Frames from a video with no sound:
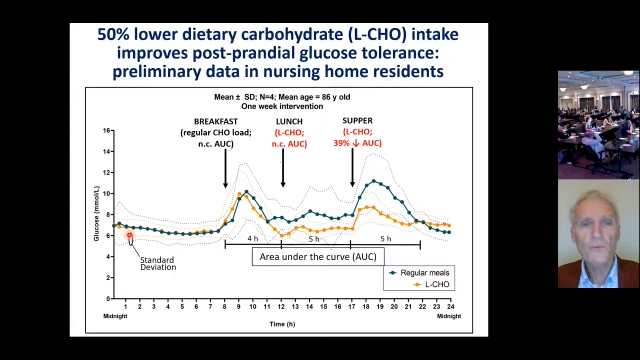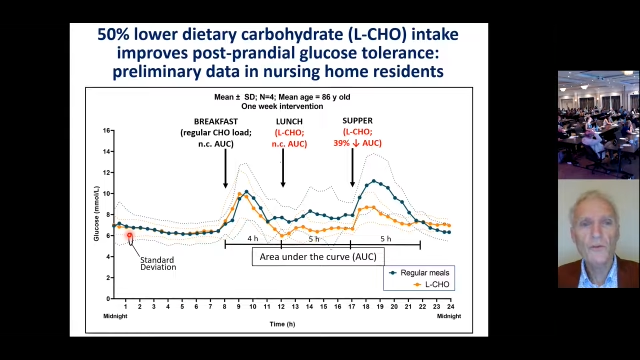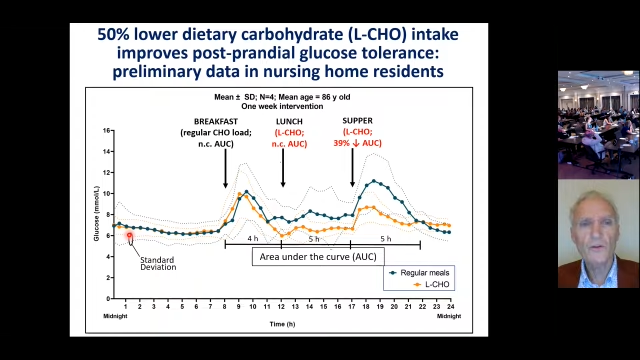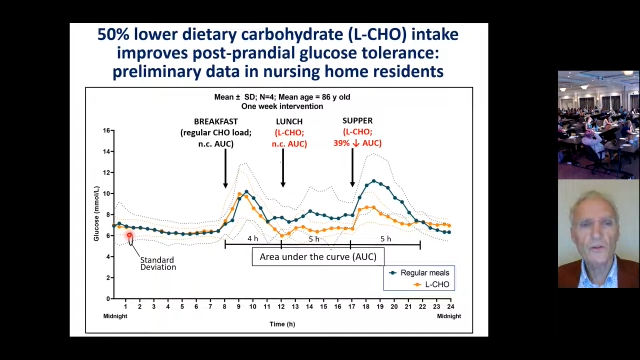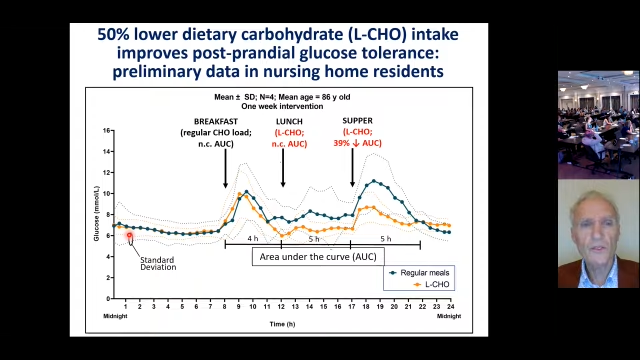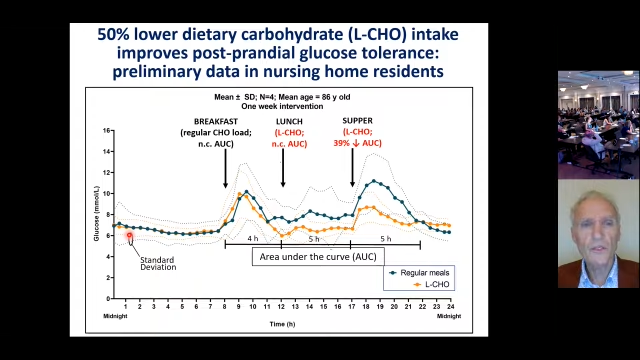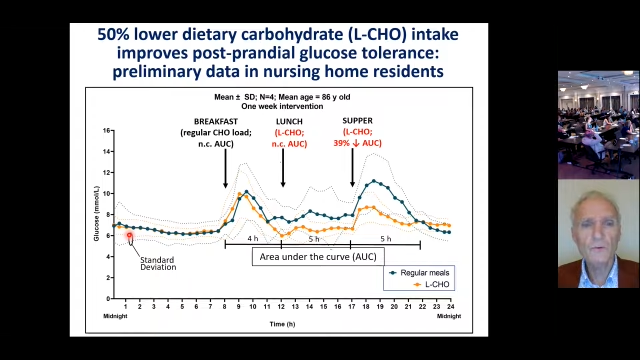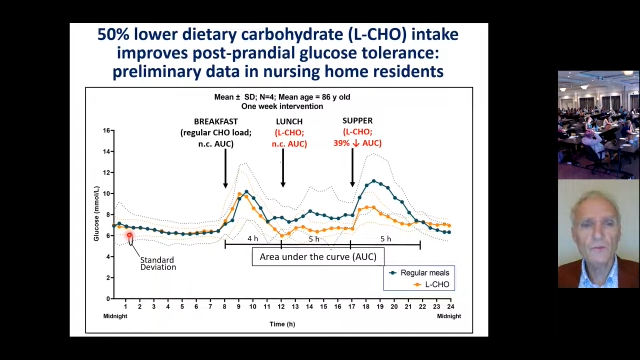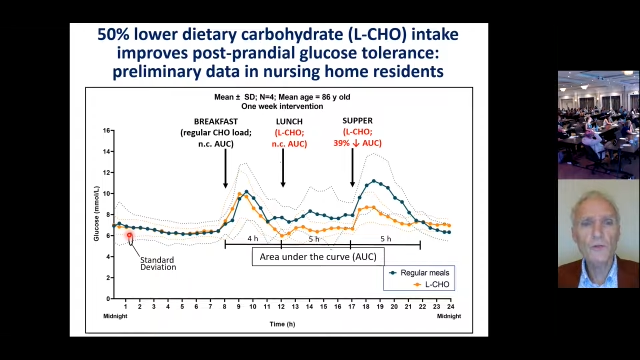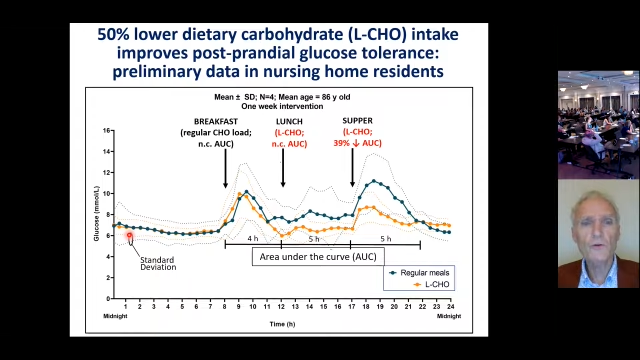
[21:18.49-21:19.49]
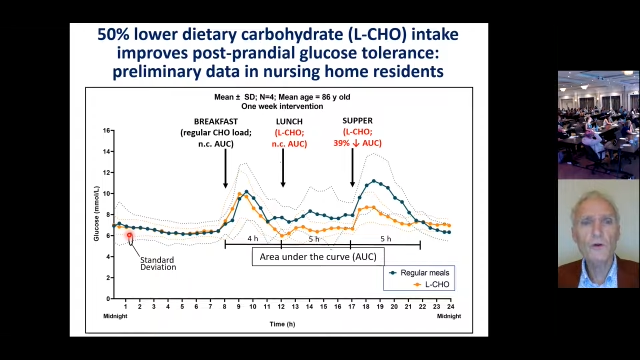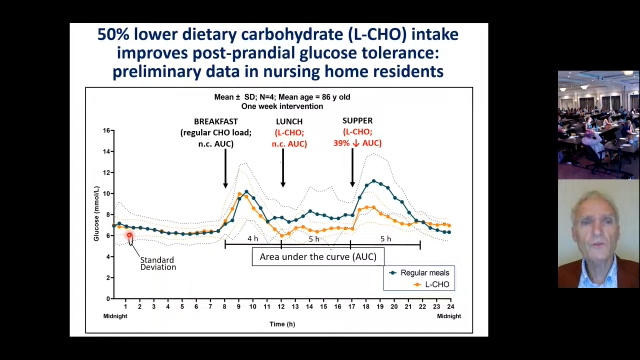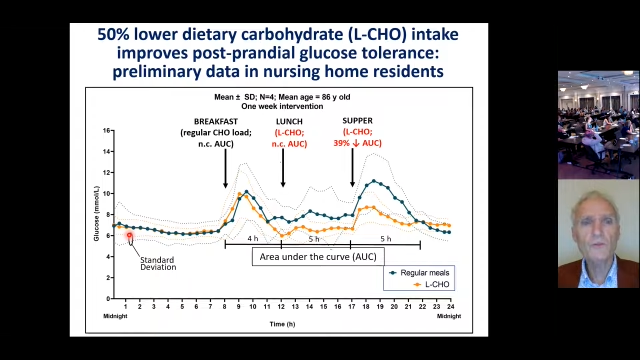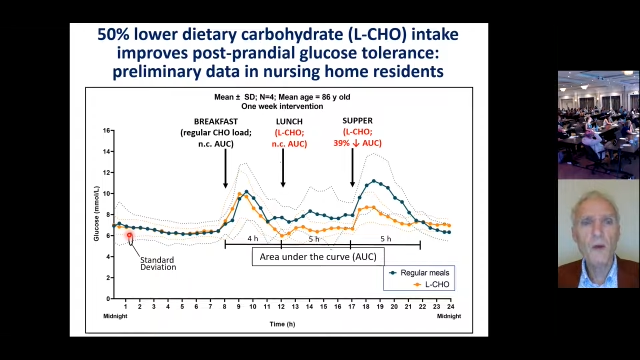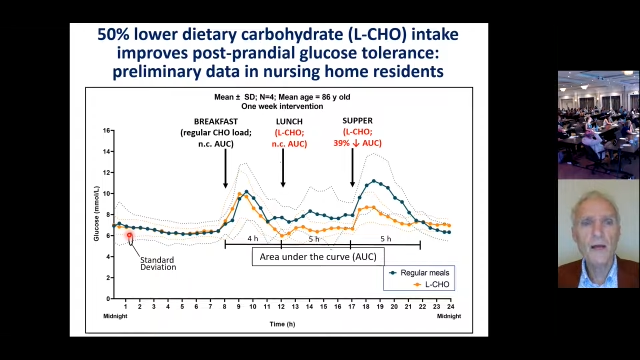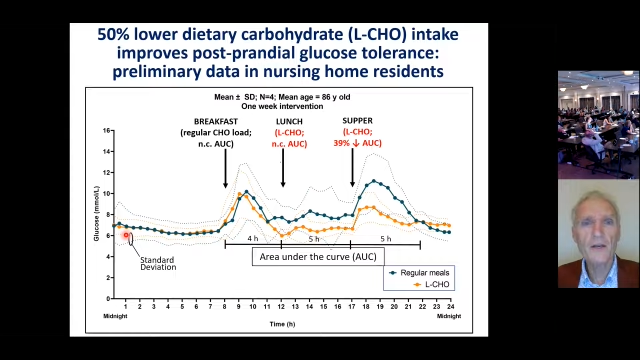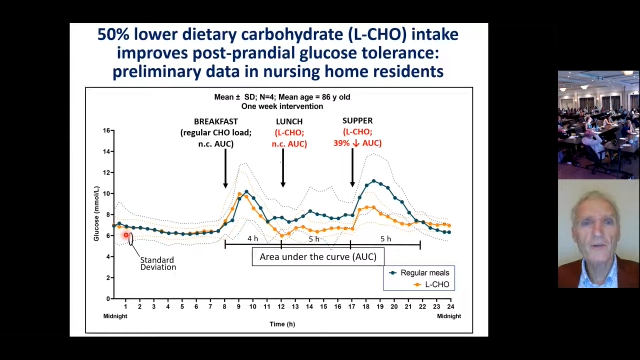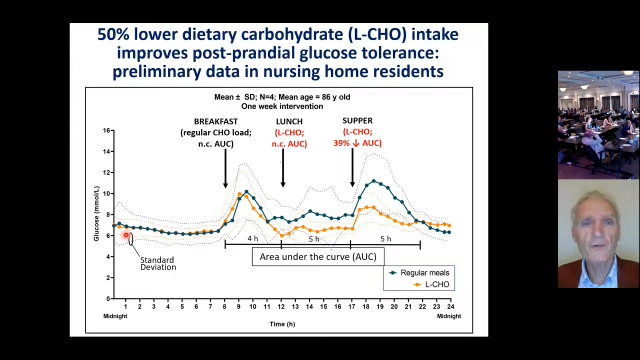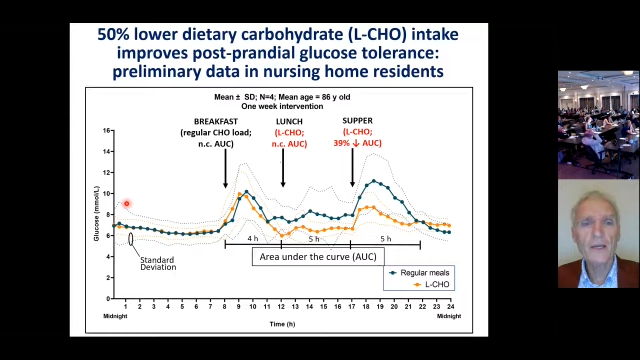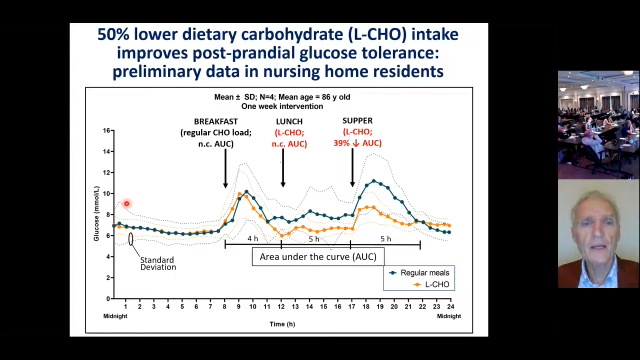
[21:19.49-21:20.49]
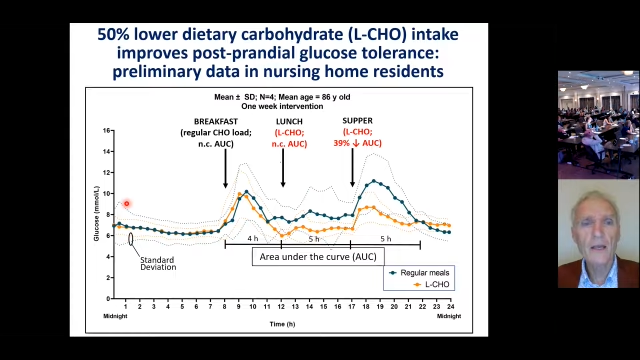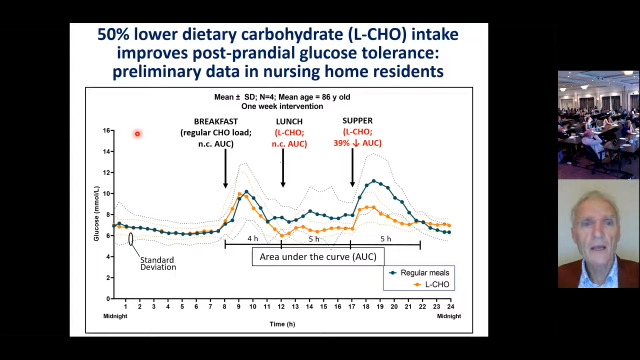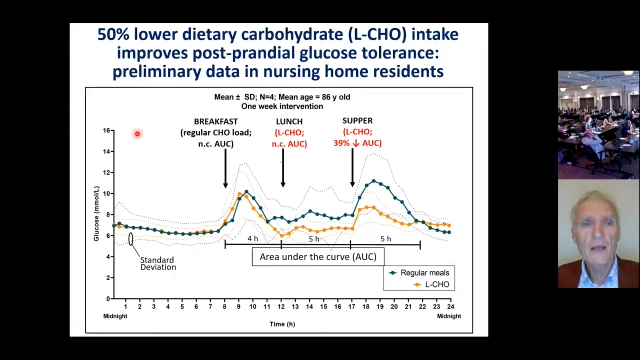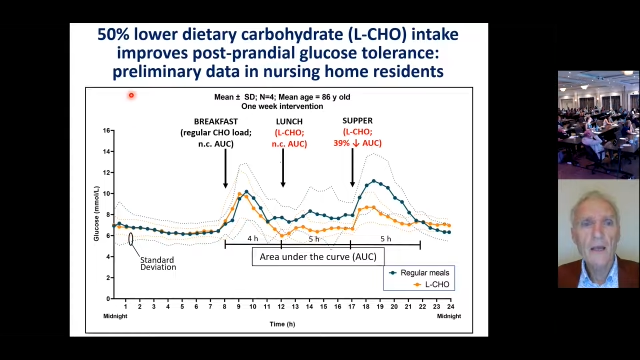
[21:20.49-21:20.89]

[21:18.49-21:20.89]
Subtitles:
with continuous glucose monitoring,